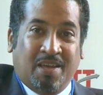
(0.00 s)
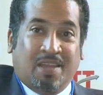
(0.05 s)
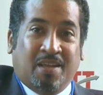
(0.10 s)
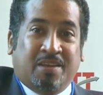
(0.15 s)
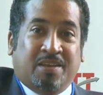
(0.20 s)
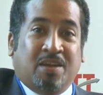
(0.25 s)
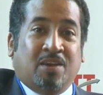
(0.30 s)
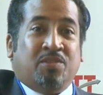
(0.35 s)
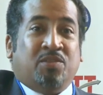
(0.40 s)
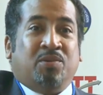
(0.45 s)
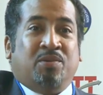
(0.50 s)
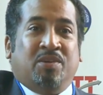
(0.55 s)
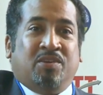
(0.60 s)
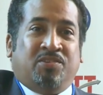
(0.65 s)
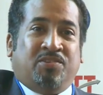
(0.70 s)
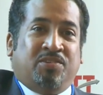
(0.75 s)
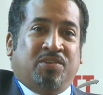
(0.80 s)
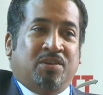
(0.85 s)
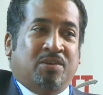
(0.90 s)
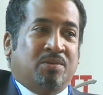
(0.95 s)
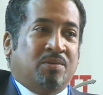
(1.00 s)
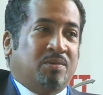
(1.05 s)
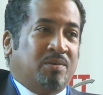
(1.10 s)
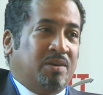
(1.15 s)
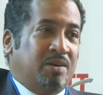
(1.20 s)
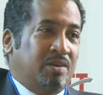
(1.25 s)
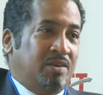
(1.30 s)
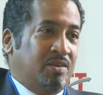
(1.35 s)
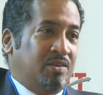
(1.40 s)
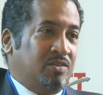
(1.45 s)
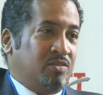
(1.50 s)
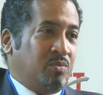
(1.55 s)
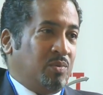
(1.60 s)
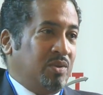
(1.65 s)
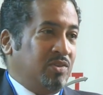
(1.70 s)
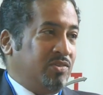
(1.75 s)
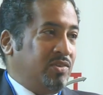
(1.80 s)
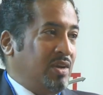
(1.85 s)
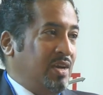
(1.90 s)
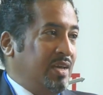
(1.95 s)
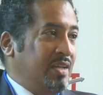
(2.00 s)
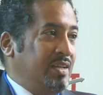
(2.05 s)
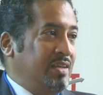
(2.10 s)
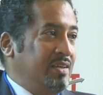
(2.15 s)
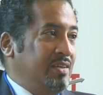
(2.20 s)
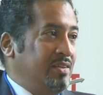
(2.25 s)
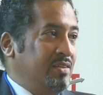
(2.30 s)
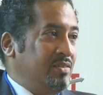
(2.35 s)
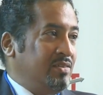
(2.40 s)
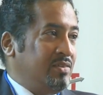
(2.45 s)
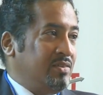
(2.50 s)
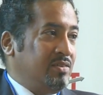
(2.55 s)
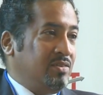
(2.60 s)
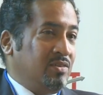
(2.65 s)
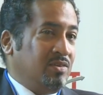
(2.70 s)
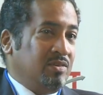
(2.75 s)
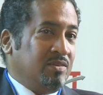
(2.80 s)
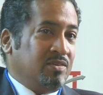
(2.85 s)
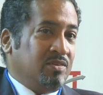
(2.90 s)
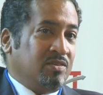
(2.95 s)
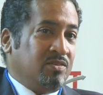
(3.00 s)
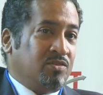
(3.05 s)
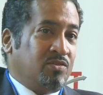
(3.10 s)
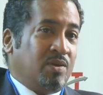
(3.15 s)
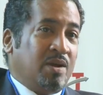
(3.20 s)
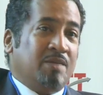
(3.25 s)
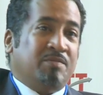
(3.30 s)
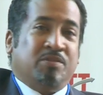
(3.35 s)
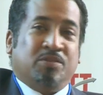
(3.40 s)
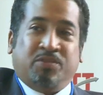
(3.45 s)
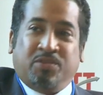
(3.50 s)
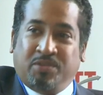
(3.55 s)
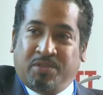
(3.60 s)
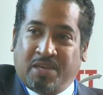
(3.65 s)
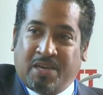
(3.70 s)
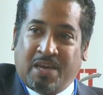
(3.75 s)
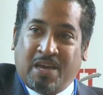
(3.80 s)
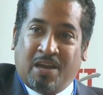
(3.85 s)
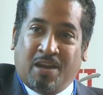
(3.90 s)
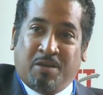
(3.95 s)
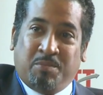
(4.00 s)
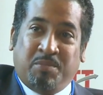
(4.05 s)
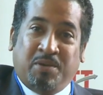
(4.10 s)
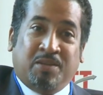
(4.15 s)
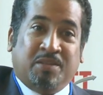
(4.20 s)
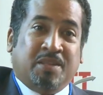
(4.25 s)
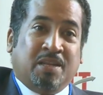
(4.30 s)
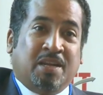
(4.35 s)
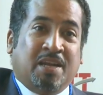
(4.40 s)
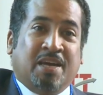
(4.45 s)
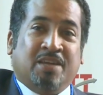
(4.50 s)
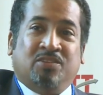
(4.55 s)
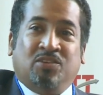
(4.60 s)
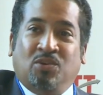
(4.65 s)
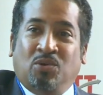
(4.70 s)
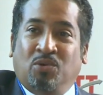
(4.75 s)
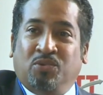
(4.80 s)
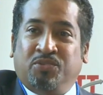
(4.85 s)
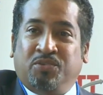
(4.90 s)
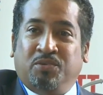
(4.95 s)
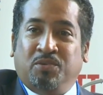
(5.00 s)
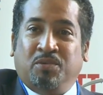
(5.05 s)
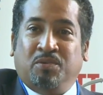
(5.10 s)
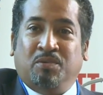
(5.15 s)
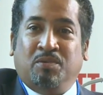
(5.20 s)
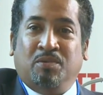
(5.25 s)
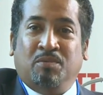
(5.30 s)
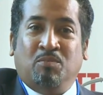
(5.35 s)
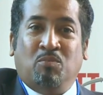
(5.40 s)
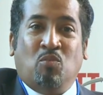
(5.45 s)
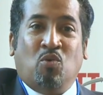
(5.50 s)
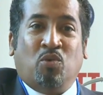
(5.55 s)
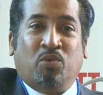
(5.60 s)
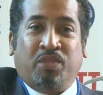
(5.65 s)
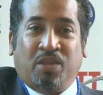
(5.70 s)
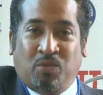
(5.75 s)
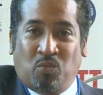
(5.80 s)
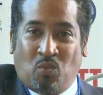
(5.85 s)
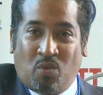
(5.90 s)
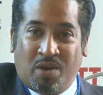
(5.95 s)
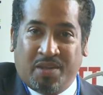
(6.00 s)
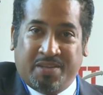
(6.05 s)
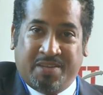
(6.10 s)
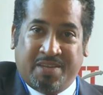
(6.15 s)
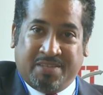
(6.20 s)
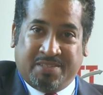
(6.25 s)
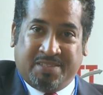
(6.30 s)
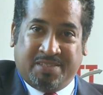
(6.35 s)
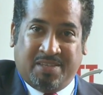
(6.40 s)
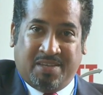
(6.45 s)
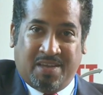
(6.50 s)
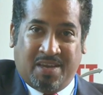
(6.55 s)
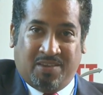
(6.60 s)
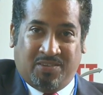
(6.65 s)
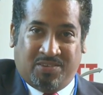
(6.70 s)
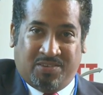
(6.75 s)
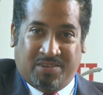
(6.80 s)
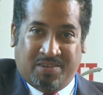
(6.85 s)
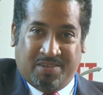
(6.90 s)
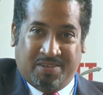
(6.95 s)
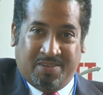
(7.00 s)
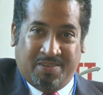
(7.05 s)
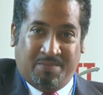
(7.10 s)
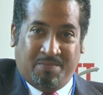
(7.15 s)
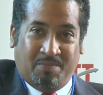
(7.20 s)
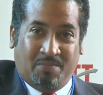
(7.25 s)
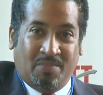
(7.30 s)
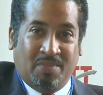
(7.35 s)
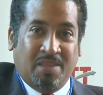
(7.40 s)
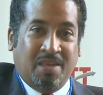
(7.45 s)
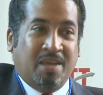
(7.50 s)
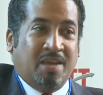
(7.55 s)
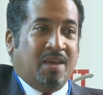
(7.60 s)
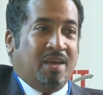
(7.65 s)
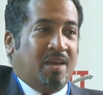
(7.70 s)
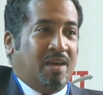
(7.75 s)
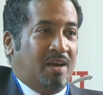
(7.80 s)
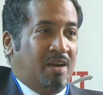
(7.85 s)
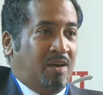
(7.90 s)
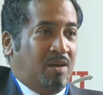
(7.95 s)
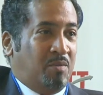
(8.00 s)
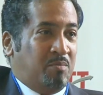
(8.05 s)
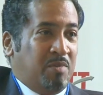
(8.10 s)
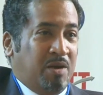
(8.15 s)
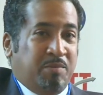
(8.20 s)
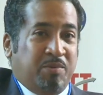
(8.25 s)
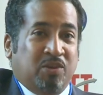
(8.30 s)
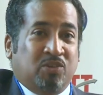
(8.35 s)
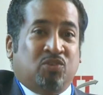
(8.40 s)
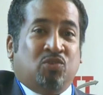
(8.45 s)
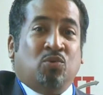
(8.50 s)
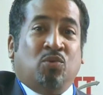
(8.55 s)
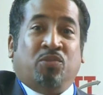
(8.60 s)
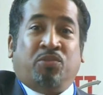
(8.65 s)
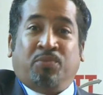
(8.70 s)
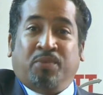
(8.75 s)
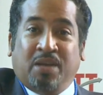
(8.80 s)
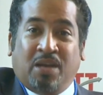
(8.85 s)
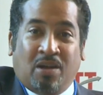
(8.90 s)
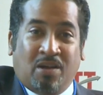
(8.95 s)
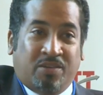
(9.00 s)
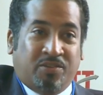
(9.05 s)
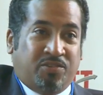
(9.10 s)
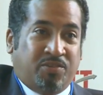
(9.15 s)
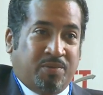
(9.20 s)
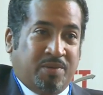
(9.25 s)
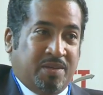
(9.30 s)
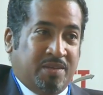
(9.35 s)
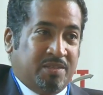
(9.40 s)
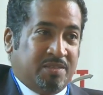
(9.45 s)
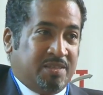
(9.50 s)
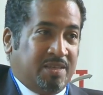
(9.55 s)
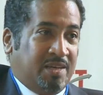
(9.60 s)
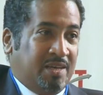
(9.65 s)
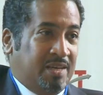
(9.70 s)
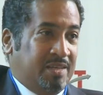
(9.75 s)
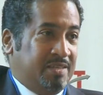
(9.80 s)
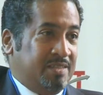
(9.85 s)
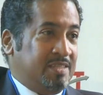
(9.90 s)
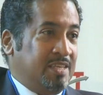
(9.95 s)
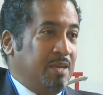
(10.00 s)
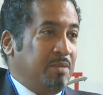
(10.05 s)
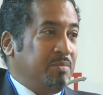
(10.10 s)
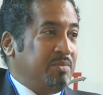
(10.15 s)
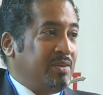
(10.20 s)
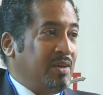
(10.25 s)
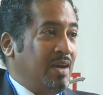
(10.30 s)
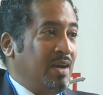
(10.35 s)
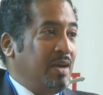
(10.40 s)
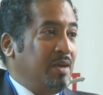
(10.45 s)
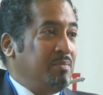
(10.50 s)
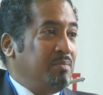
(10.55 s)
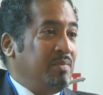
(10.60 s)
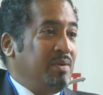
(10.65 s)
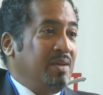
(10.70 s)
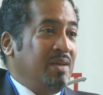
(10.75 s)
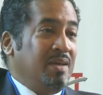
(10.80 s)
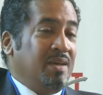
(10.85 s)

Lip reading: The other issue is when Chinese travel to the Caribbean, they like to go to more than one destination, maybe 2 or 3 countries at the same time.